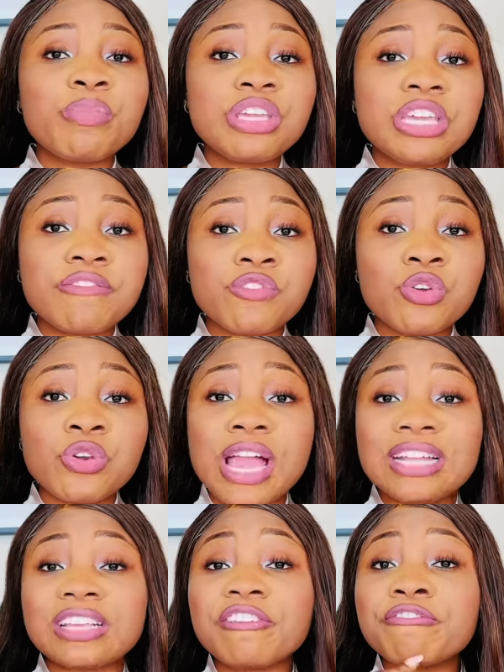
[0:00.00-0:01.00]
to be giving you
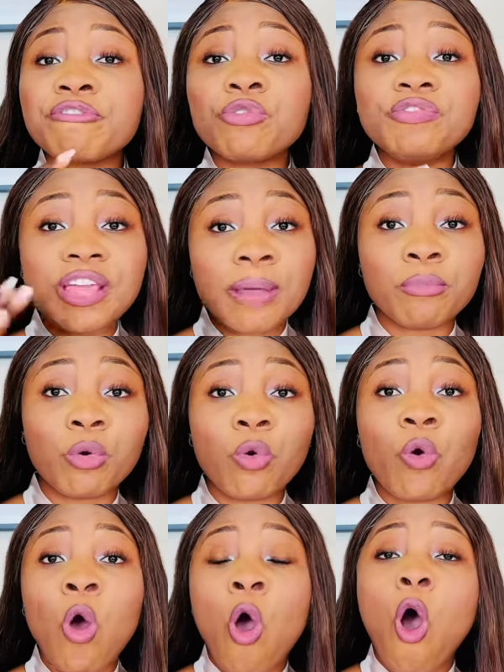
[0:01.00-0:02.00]
guys a full
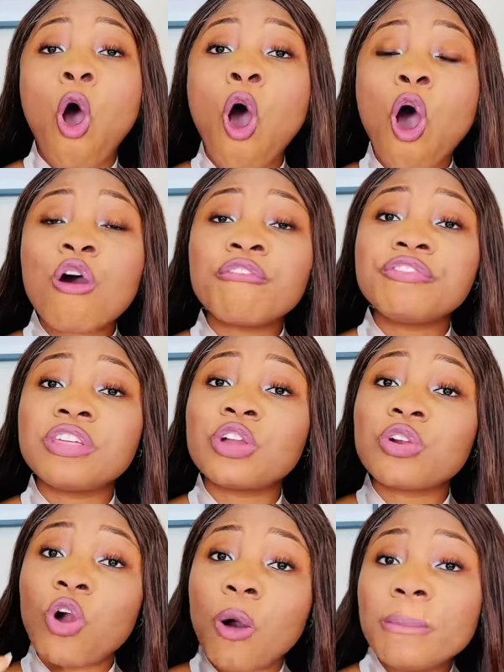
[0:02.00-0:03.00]
demo of
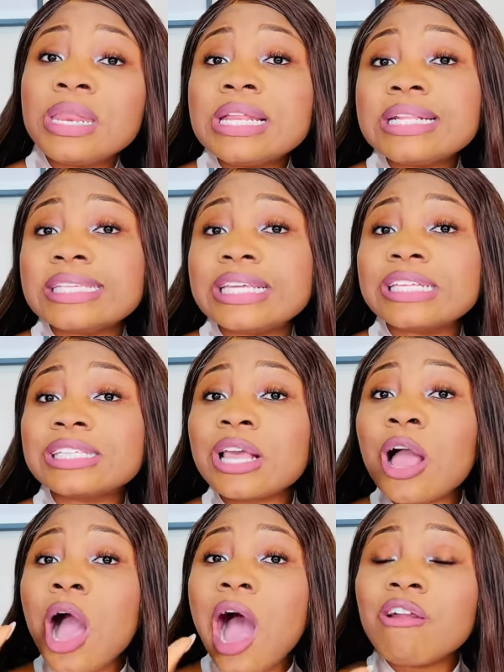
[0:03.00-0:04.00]
the communities
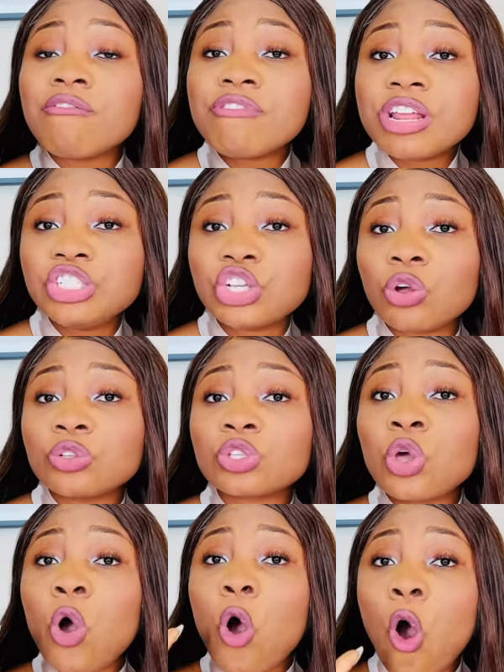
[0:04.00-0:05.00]
and
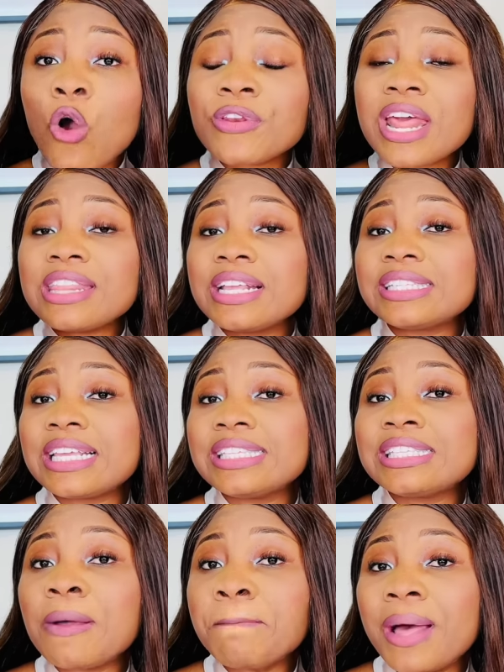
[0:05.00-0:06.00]
regions under this
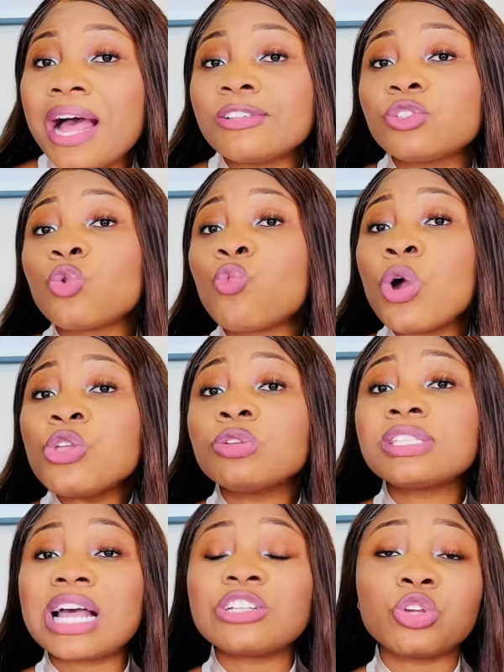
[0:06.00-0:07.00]
eastern part, so when you
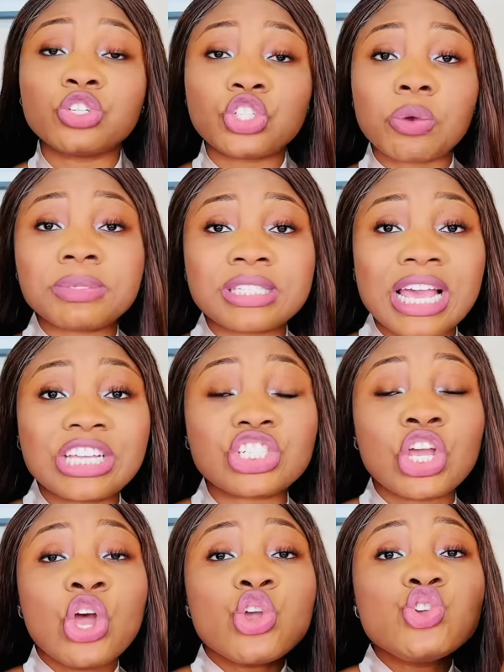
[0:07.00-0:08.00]
start your job
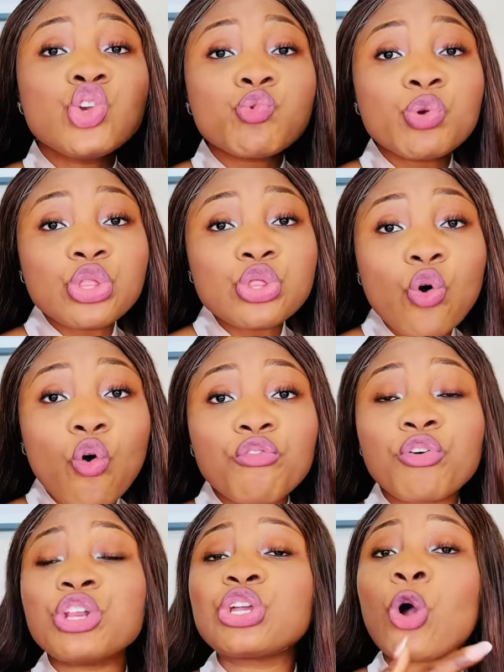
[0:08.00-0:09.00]
search, you will know
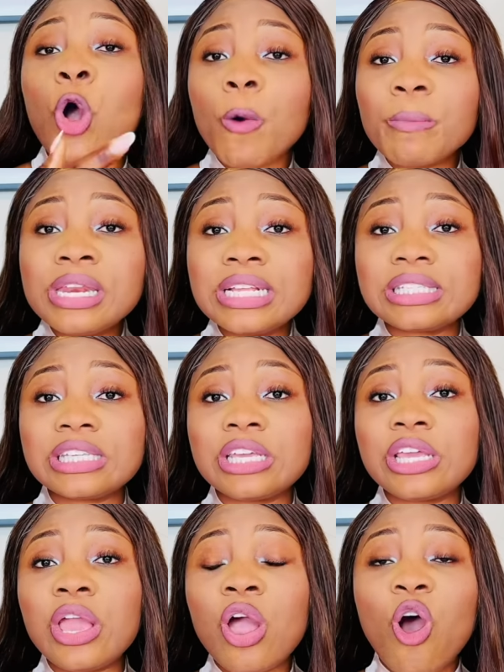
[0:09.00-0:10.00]
for the
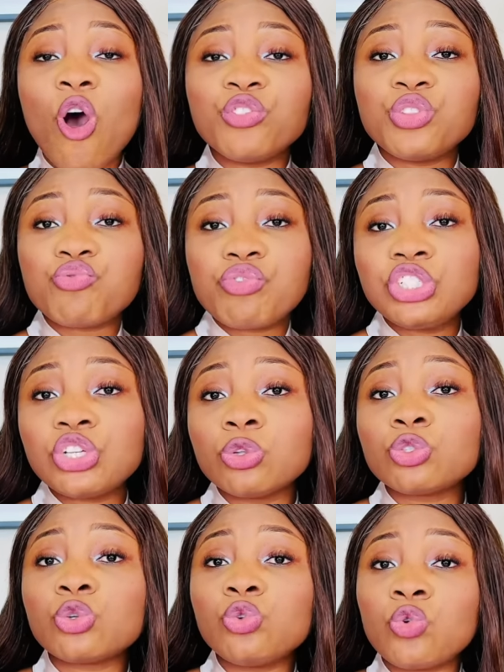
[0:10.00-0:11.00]
community or the
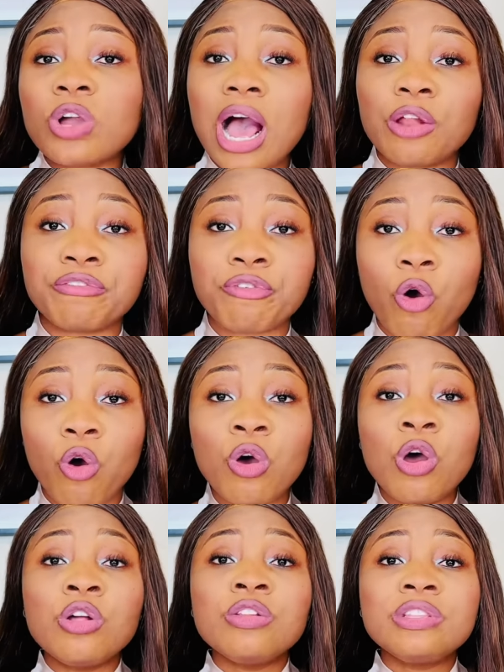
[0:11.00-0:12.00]
region to look out
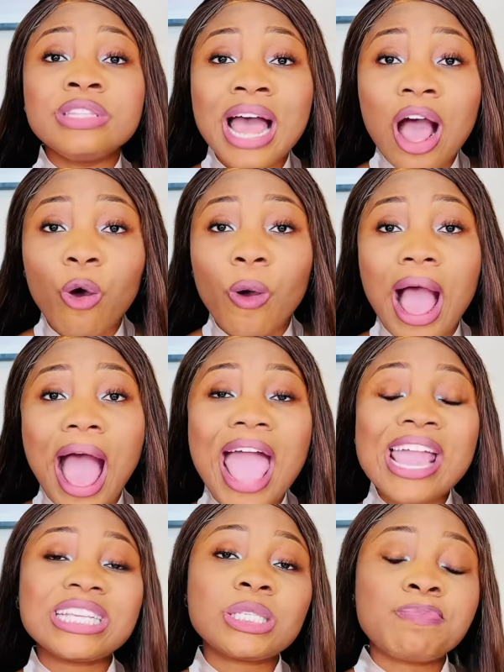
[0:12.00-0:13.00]
for. Now,
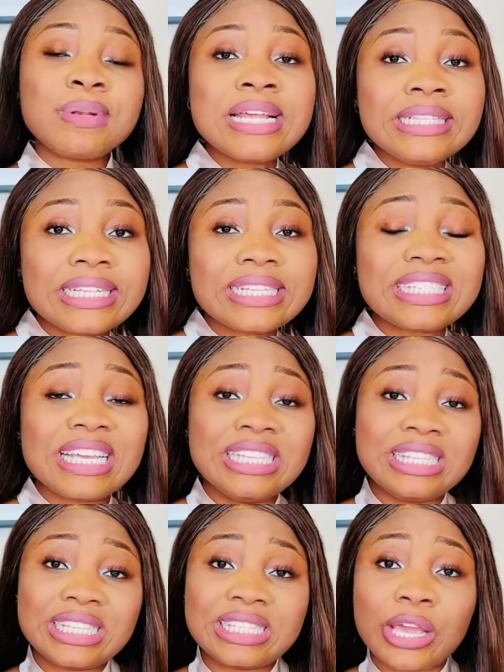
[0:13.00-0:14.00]
I explain this
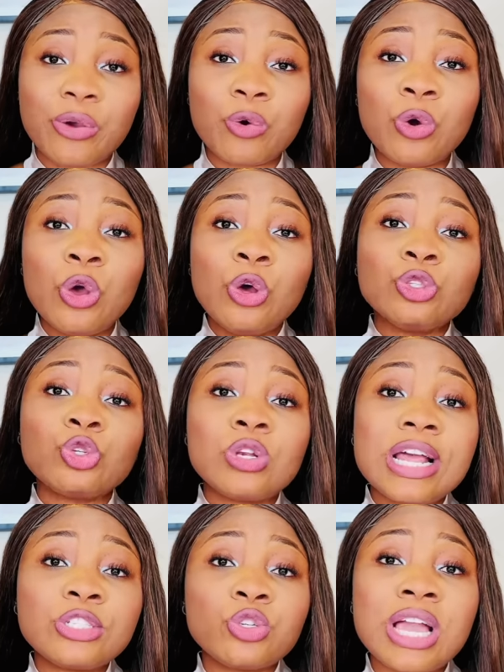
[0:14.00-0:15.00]
in detail to
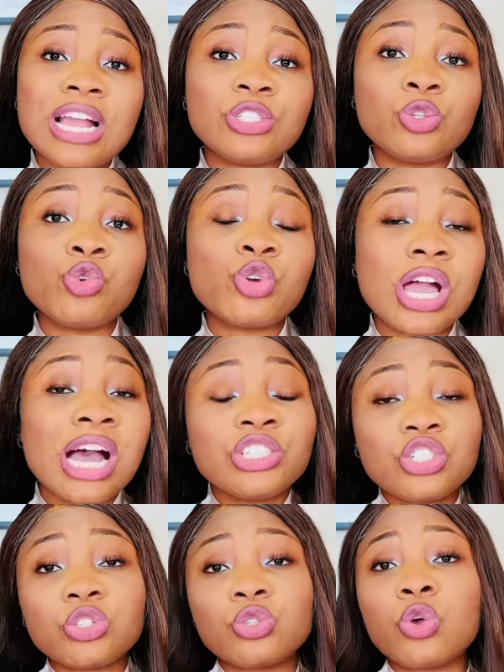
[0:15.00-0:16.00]
let you guys know you
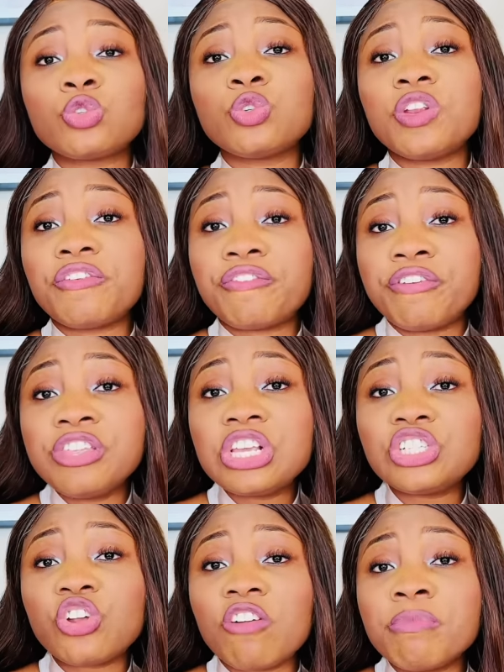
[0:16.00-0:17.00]
can't just go to the
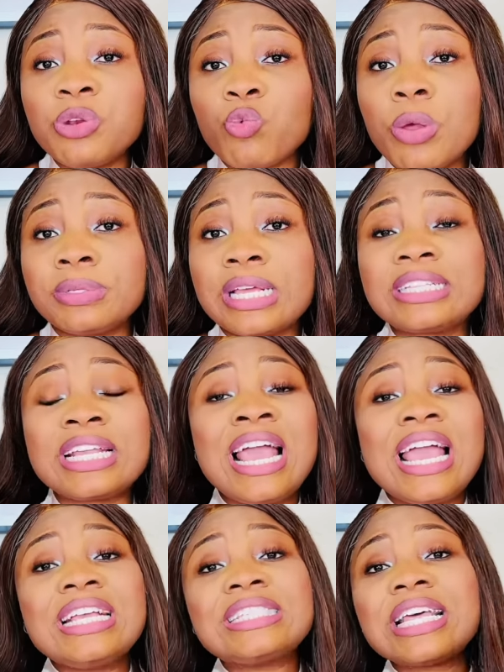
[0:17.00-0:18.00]
Finnish government website
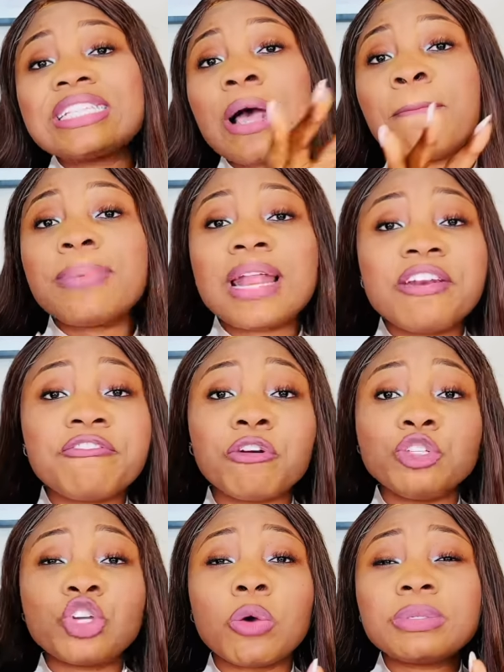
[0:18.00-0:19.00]
and start applying
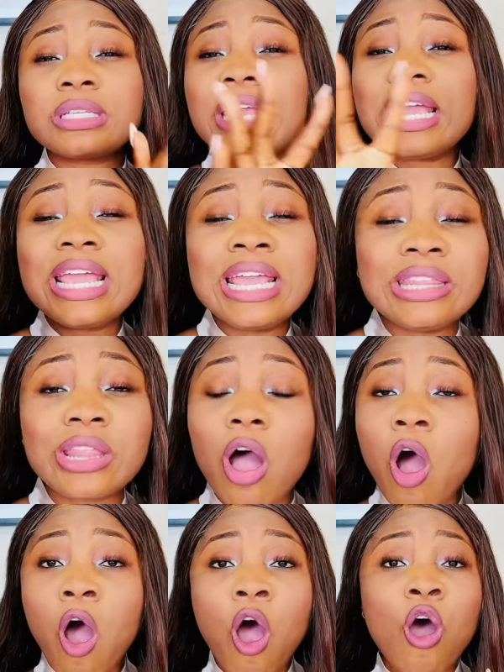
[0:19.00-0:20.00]
for jobs in
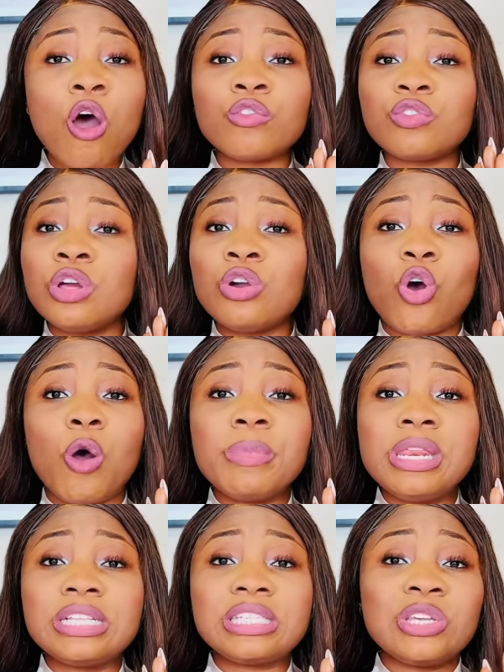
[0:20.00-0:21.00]
all
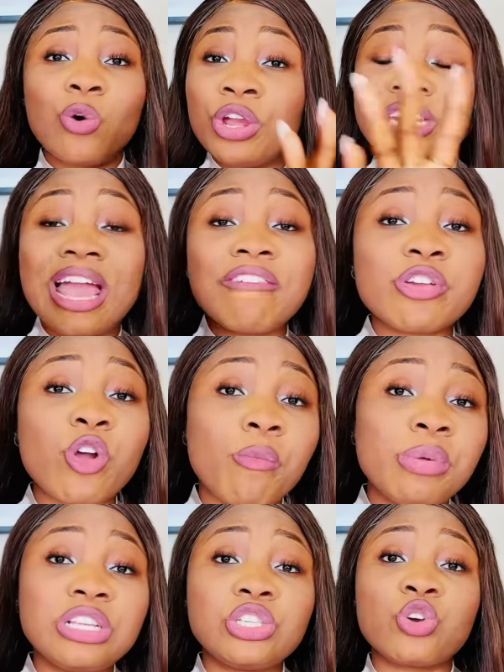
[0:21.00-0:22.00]
community or in every
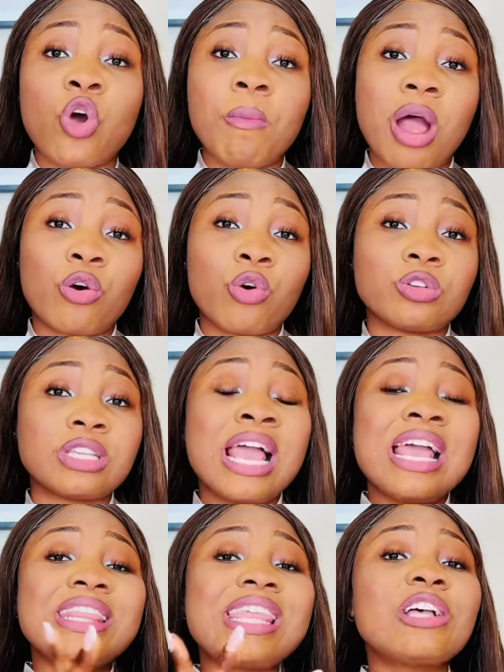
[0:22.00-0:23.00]
community you come across.
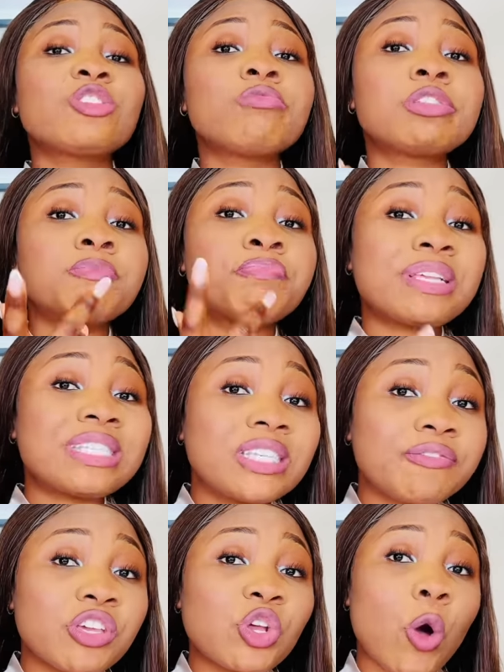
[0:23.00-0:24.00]
There are some
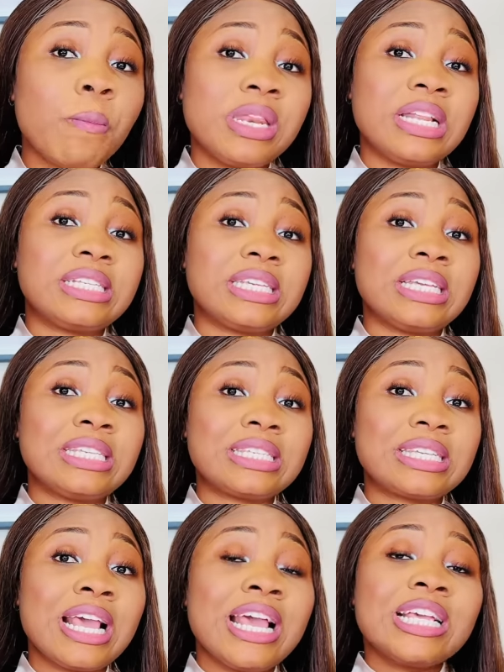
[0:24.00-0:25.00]
specific
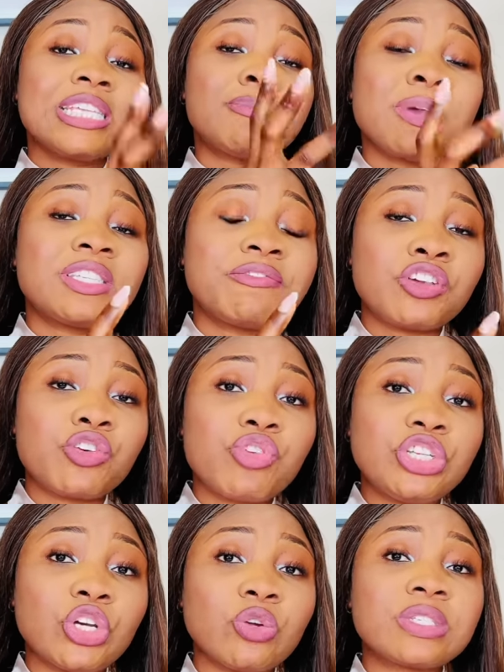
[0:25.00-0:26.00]
communities, specific
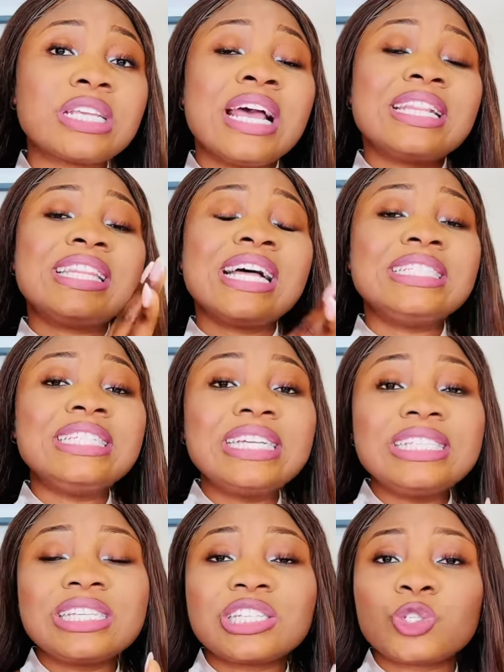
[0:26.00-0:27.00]
regions that
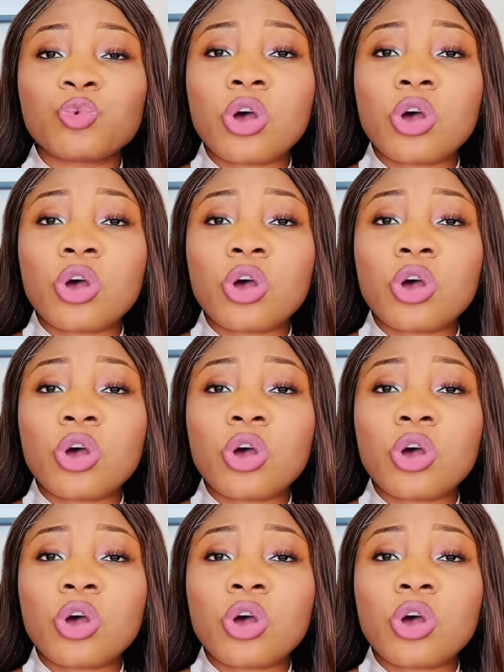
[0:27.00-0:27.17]
need this